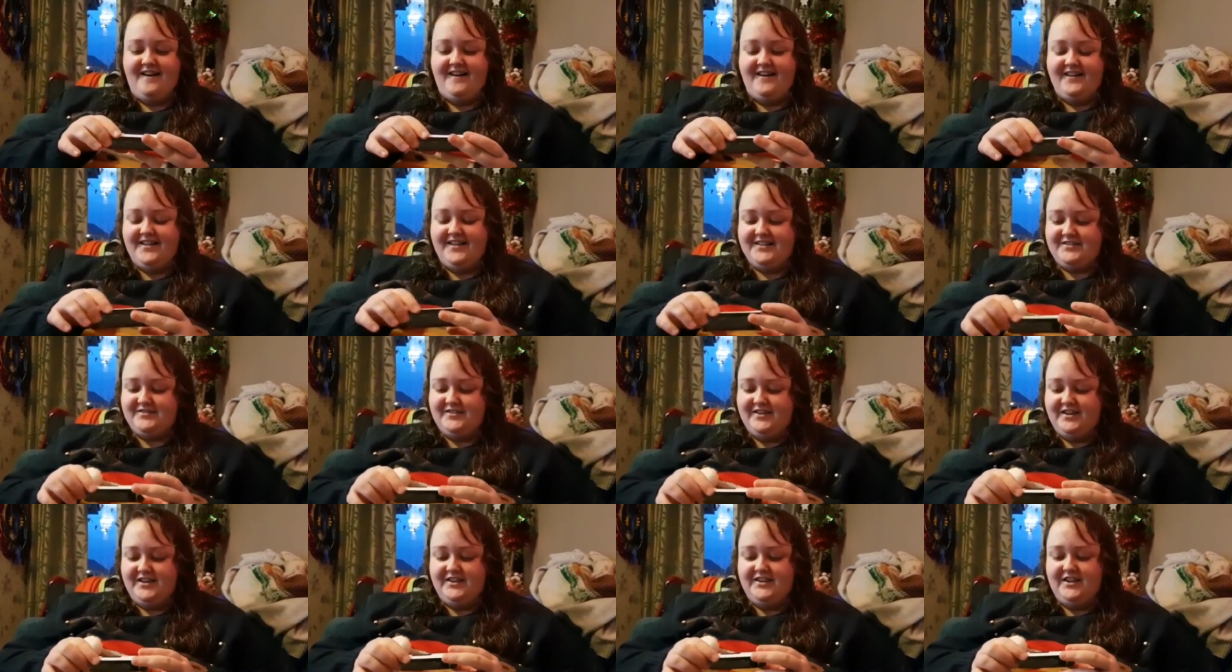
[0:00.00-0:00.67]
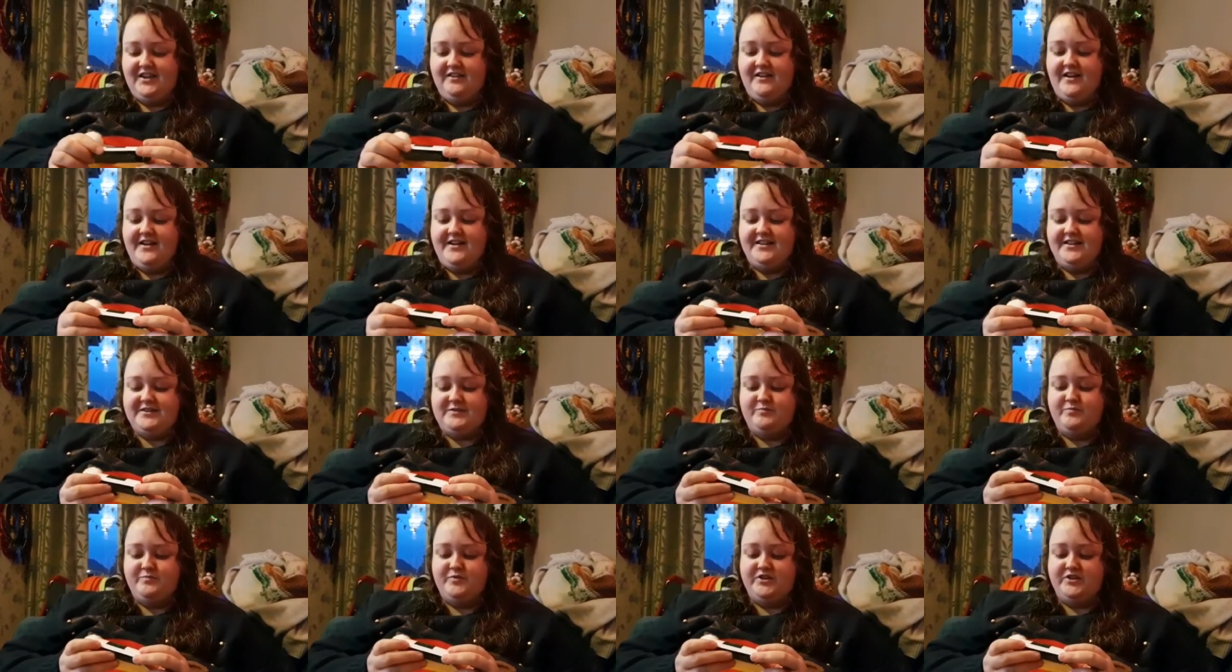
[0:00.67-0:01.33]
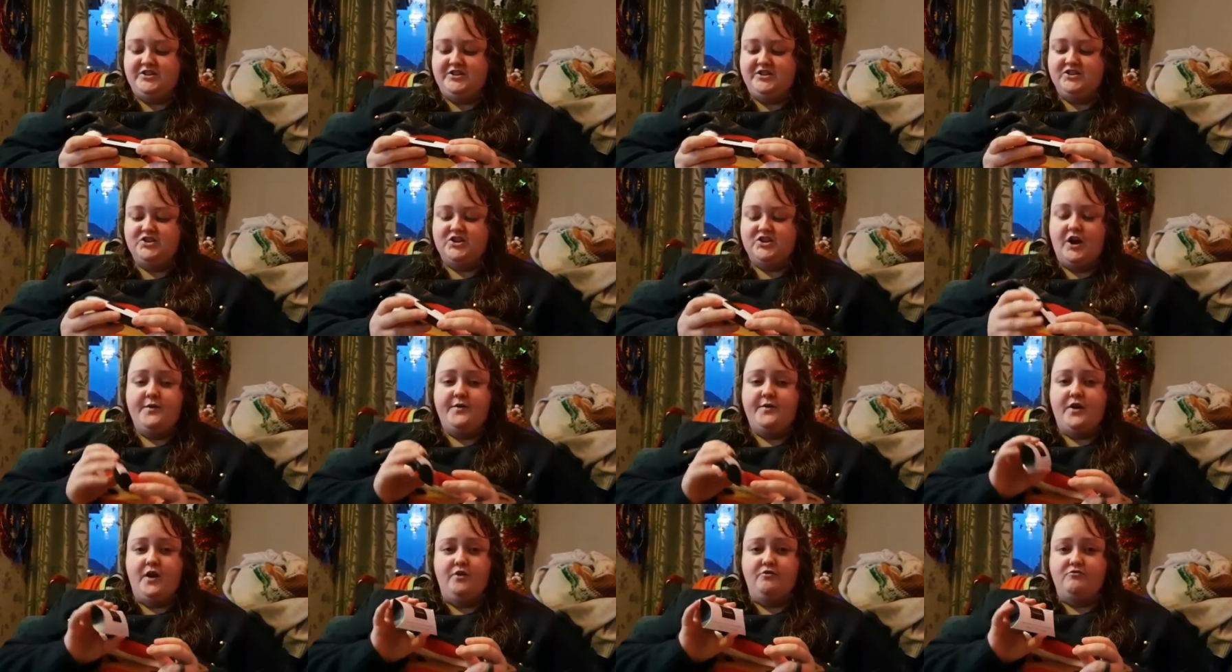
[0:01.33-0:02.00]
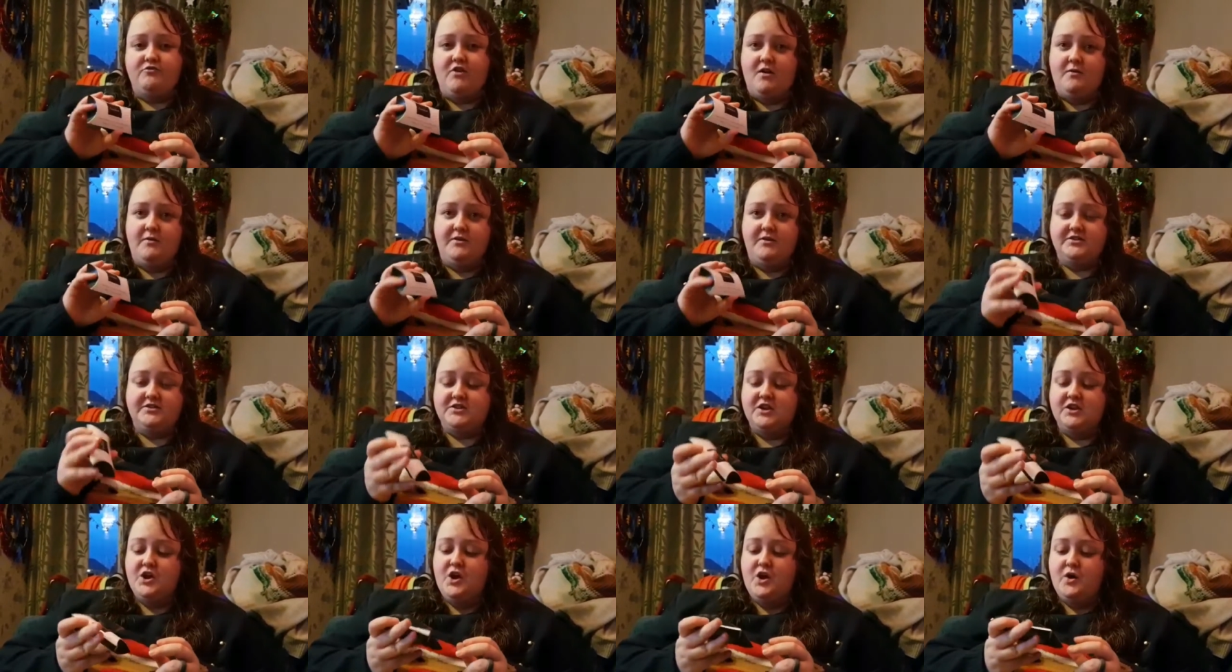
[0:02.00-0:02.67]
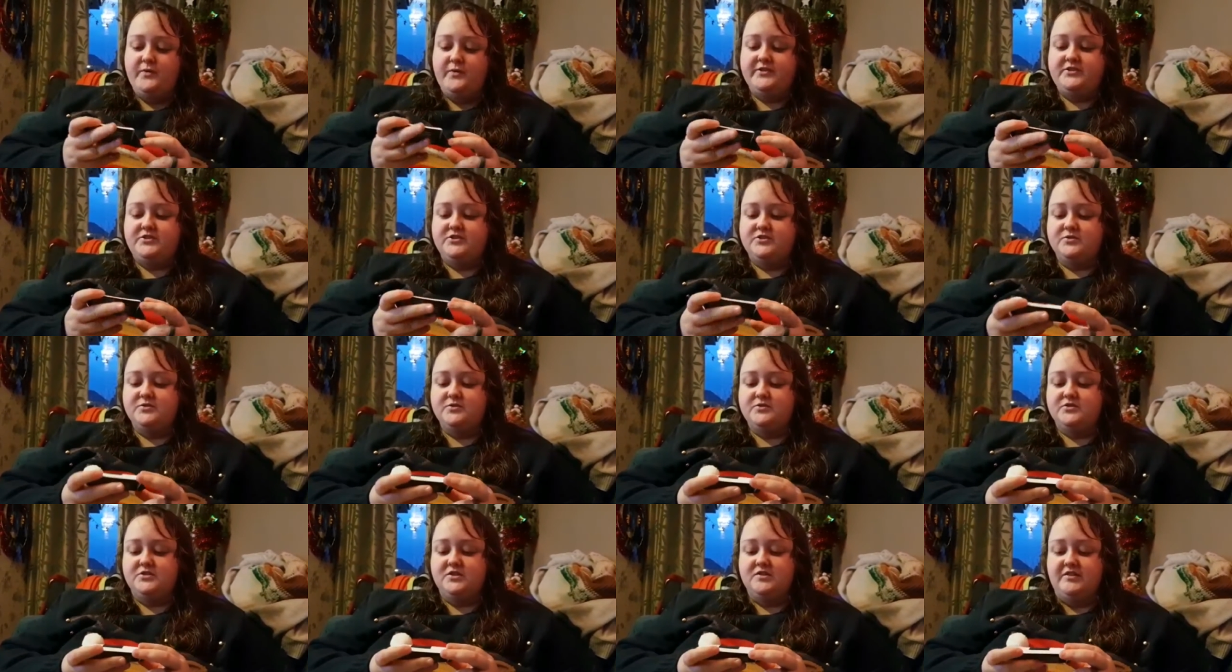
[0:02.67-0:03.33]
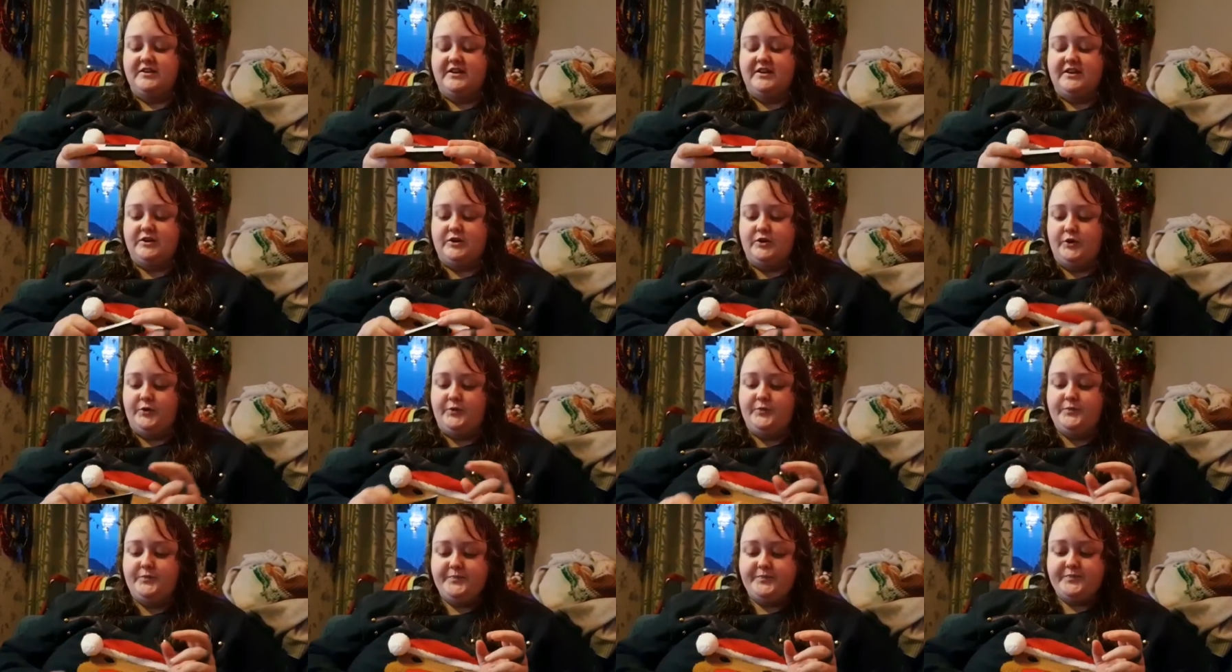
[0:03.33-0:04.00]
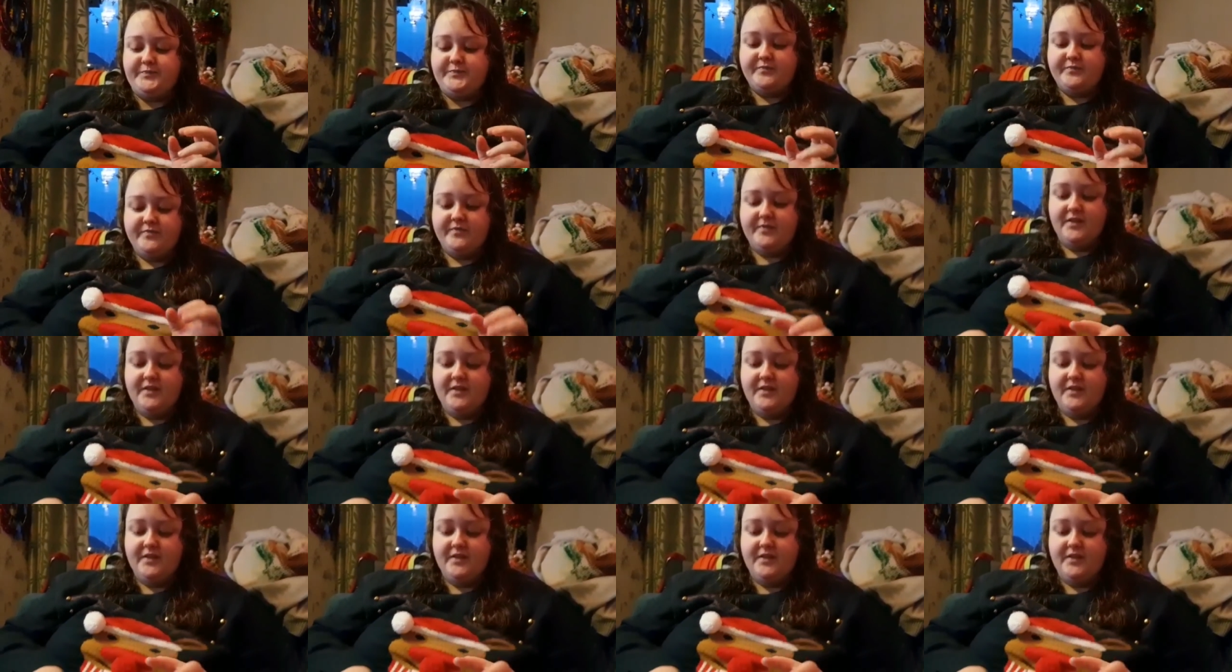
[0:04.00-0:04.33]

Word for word: Ah, that's really cute, and it's British cocoa growers, which is also really cool.